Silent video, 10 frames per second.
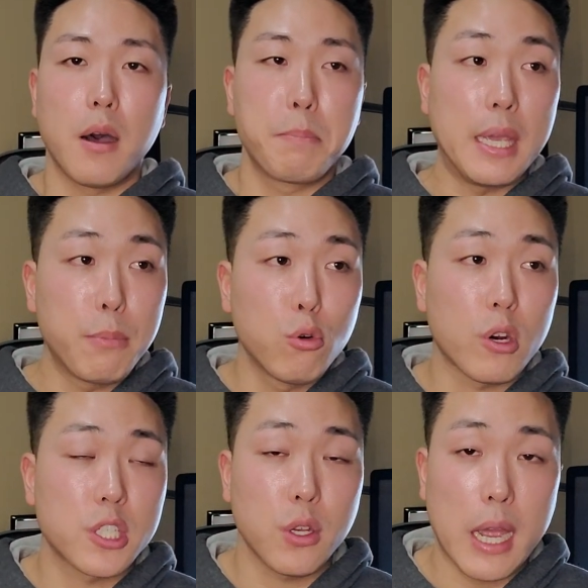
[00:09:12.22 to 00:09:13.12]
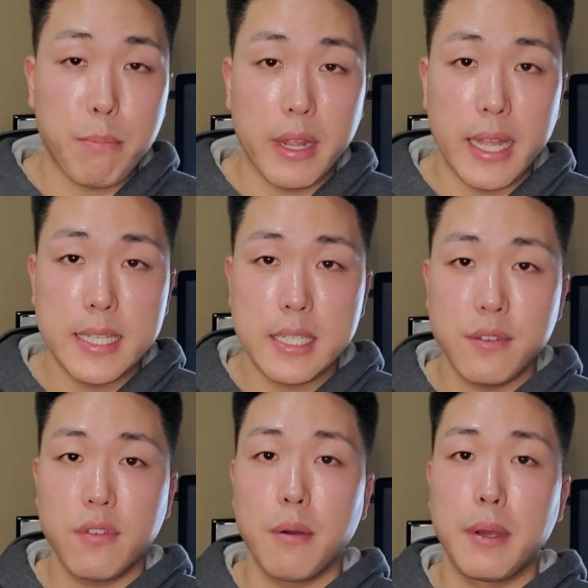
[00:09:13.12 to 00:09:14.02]
People who are still
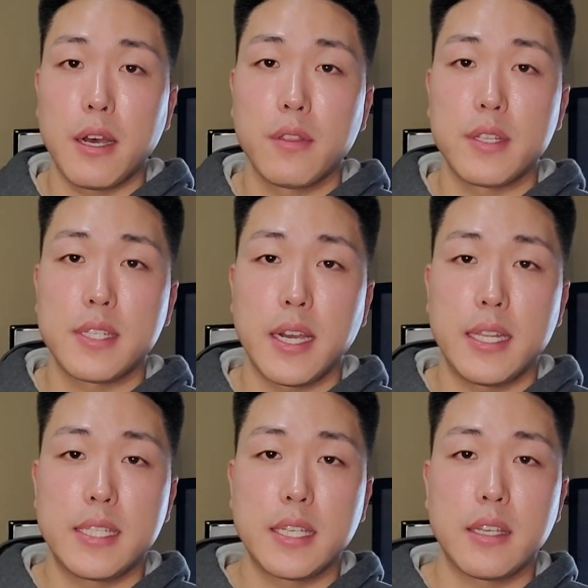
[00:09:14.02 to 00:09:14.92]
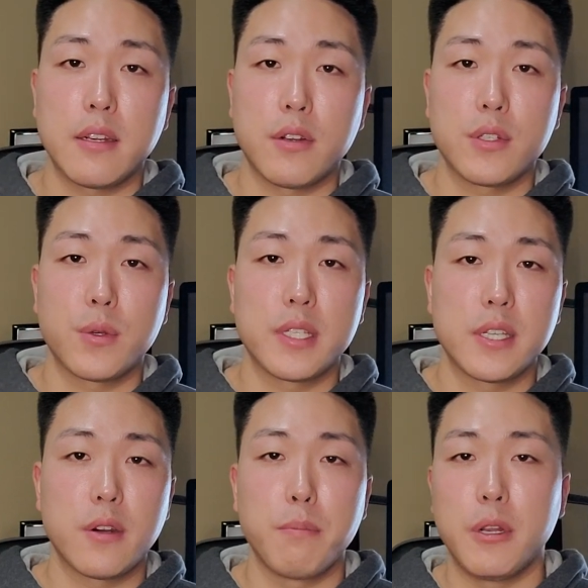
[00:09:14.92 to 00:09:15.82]
apprehensive about the sides can also
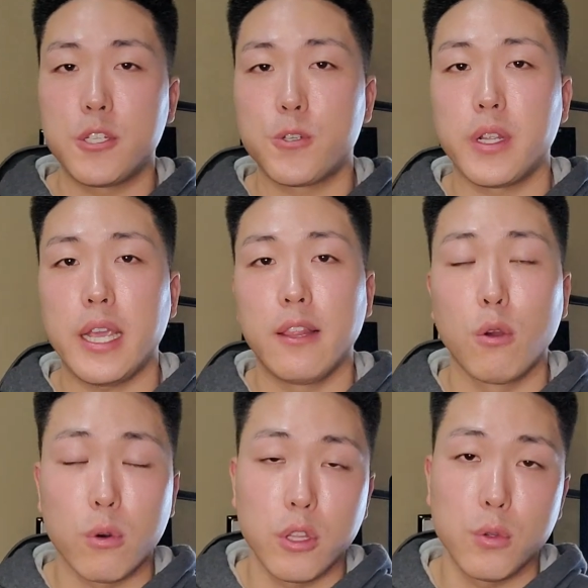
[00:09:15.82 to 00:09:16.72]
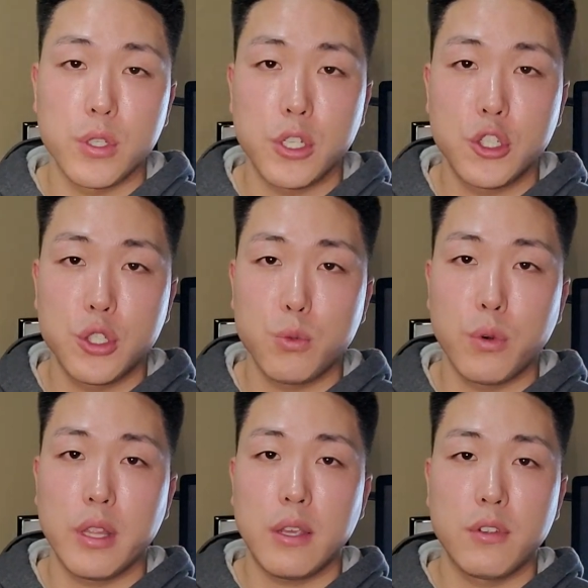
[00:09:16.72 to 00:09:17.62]
consider administering a lower dosage
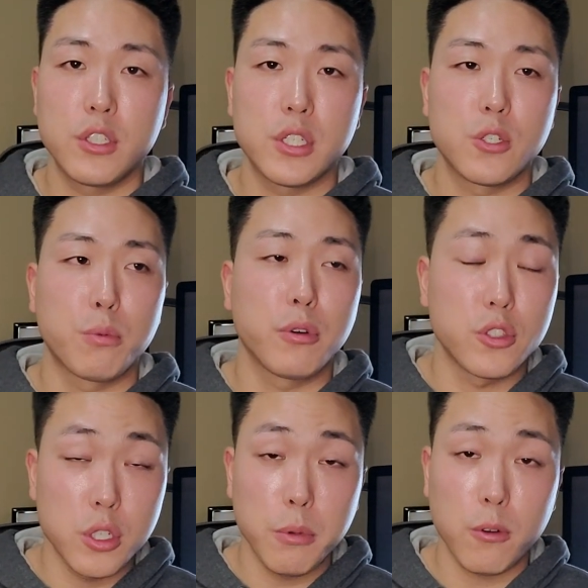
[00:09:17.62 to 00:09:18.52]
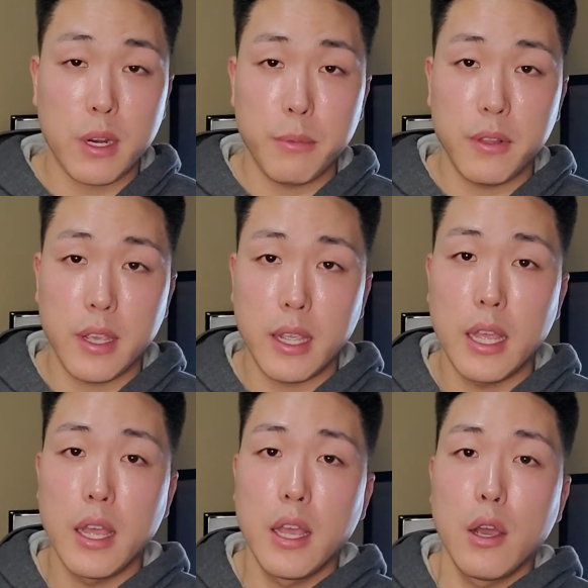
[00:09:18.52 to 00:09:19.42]
with even just 0.2 milligram a
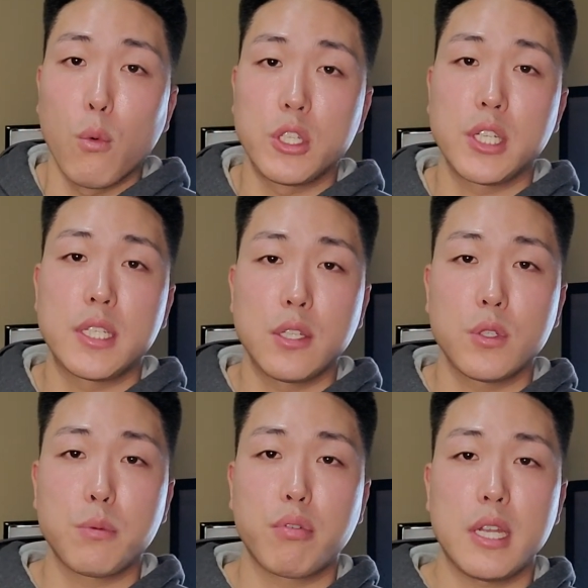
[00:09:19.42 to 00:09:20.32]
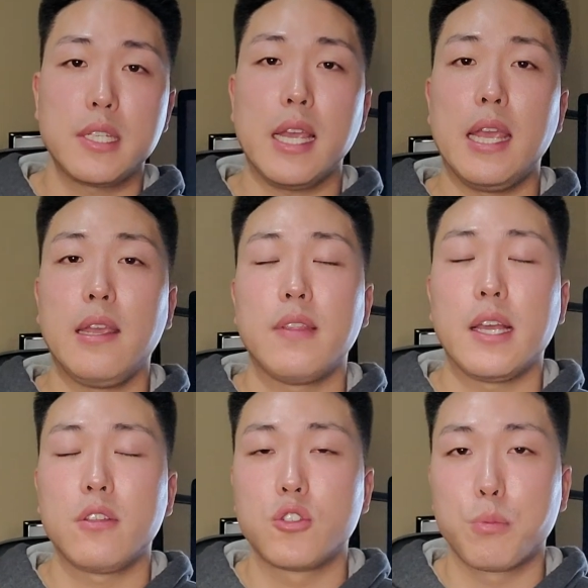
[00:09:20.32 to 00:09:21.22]
day, which can still suppress a
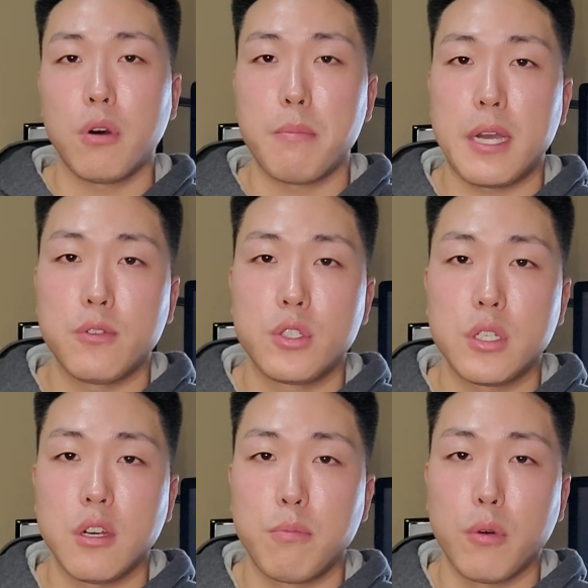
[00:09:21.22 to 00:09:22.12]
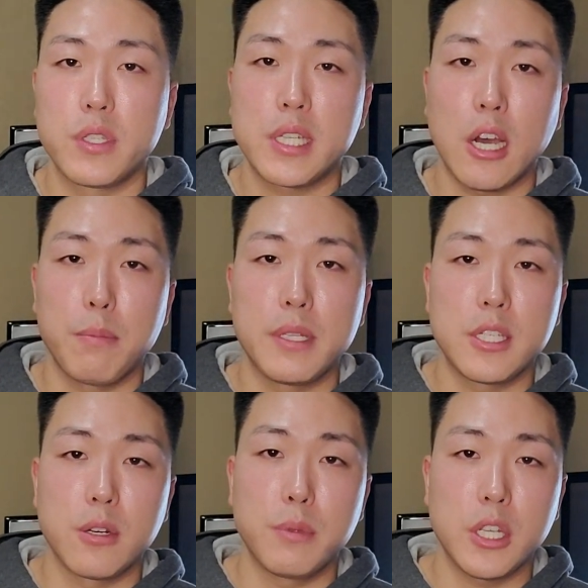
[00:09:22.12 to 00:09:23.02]
negligible amount of both scalp and
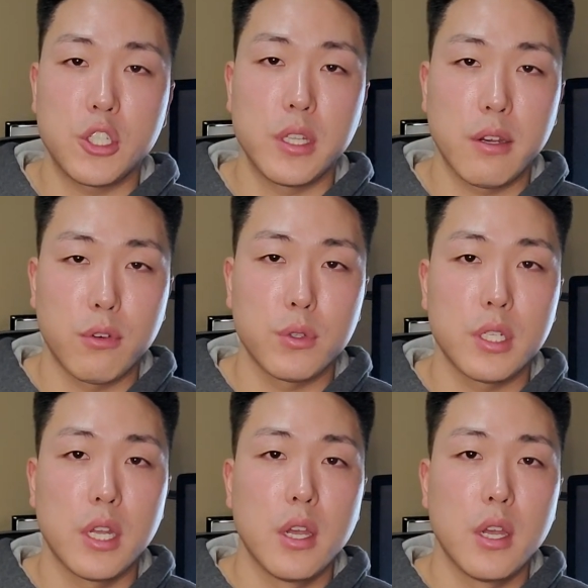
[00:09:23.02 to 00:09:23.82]
serum DH levels,